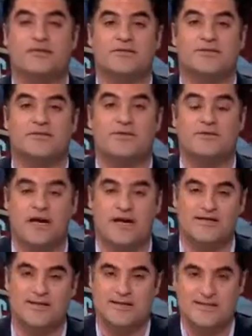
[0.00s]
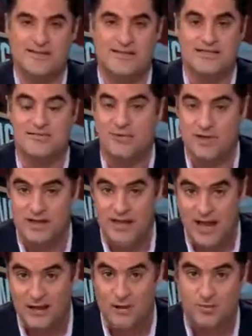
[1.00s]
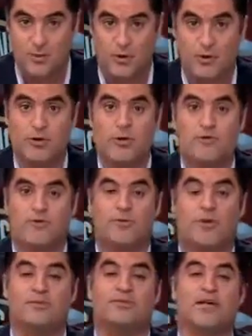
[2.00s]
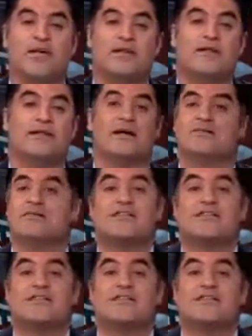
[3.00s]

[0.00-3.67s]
since 2006 in the Gallup poll for people saying legalize it,